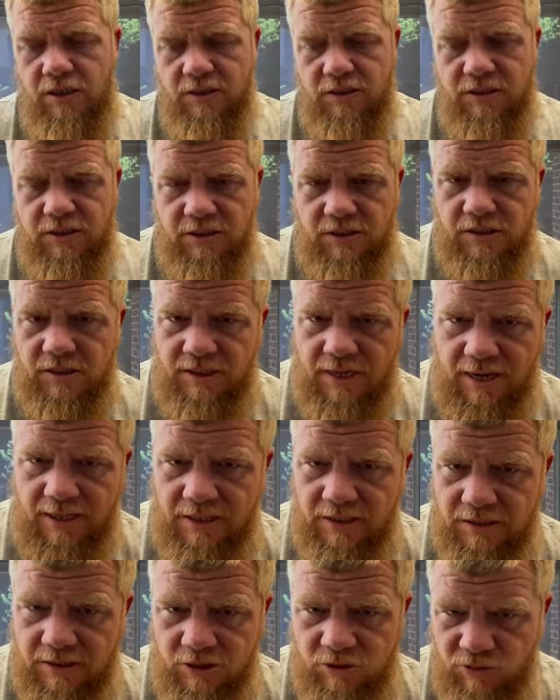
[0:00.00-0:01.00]

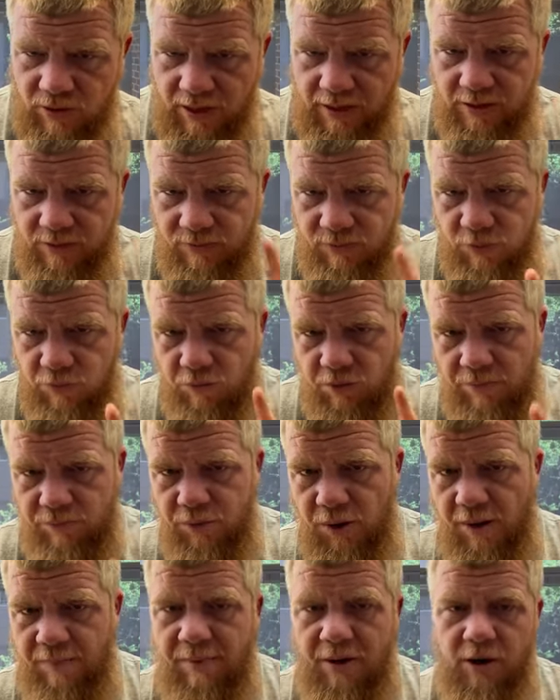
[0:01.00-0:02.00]
Cincinnati is attractive for one
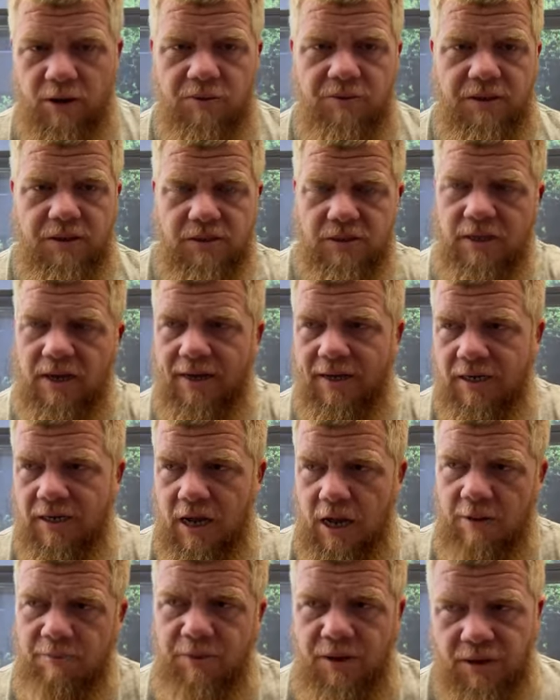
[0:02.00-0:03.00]
primary reason. I can
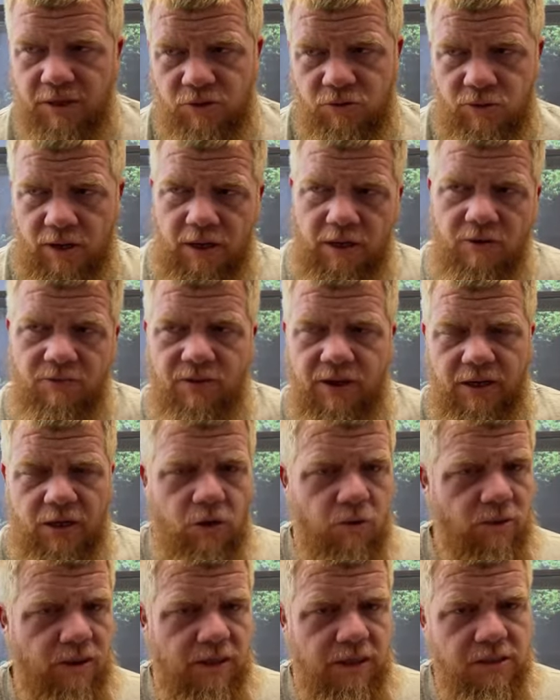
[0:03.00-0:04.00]
hop on a trail if I
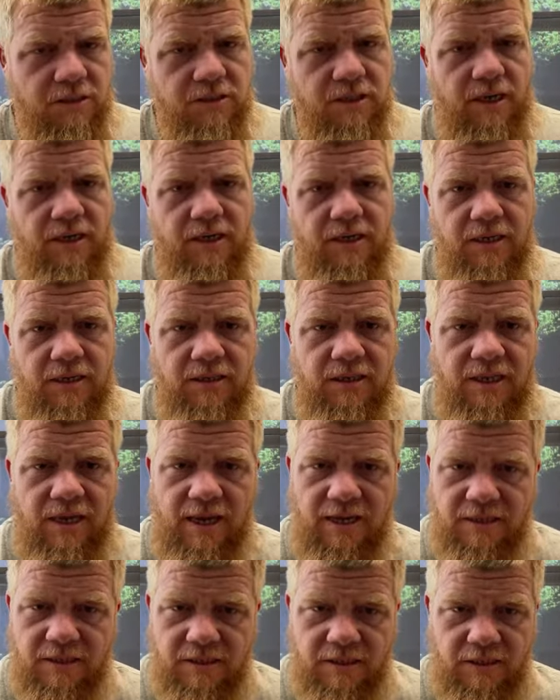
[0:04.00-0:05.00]
go east. I could hit
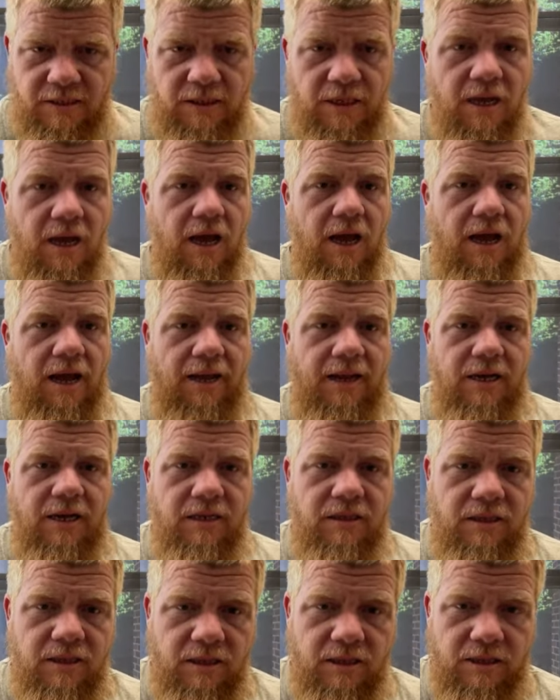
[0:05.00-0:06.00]
the AT. I could
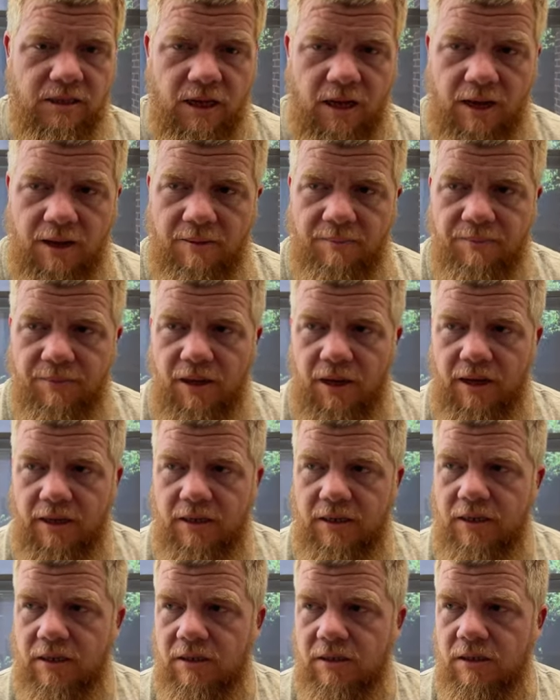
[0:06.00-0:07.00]
hit the um, I
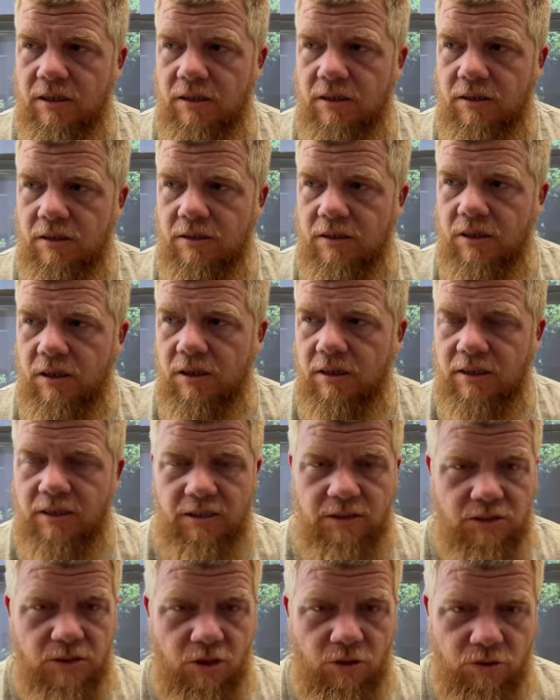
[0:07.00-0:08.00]
can hit the the
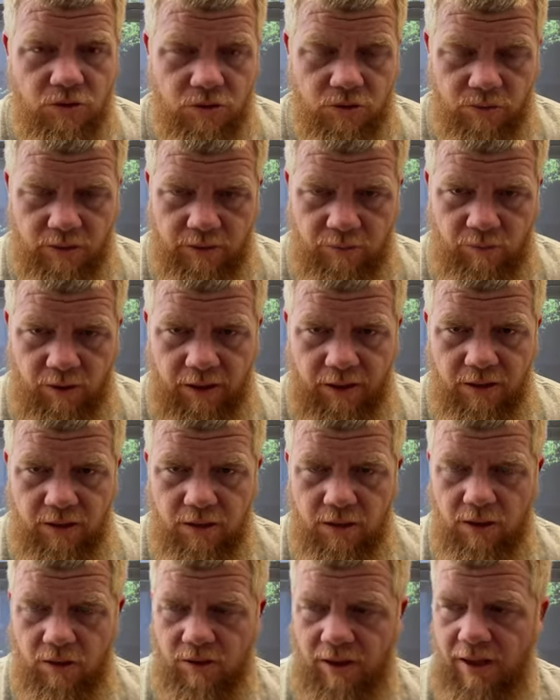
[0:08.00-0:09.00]
East Coast Greenway.
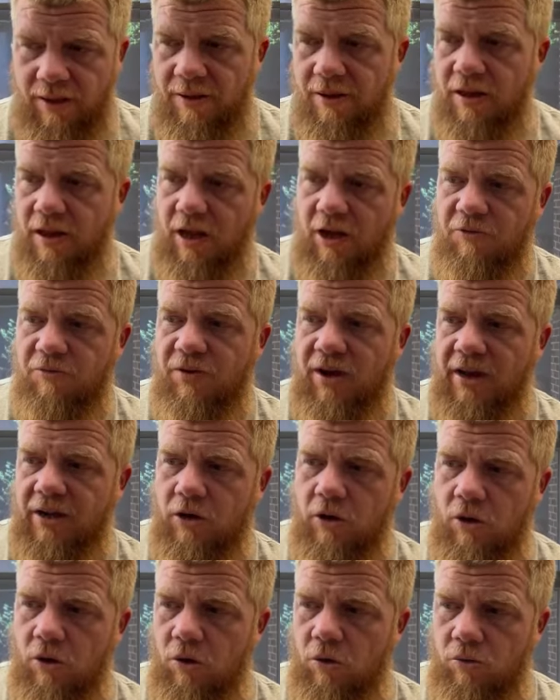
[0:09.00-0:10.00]
Okay, if I
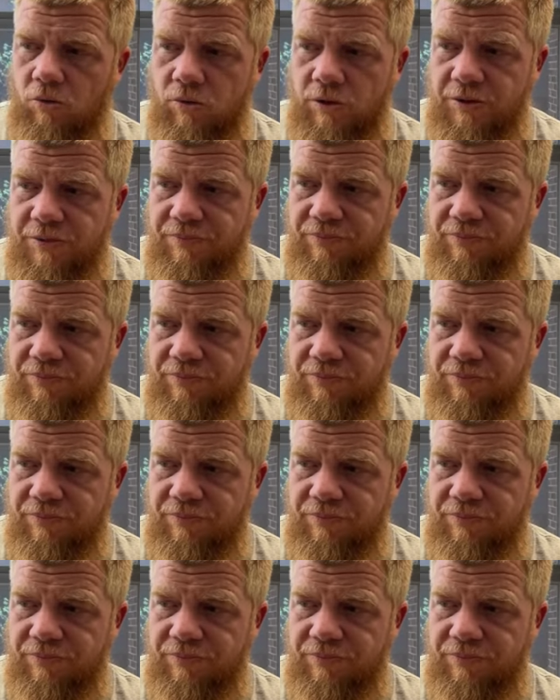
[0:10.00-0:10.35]
go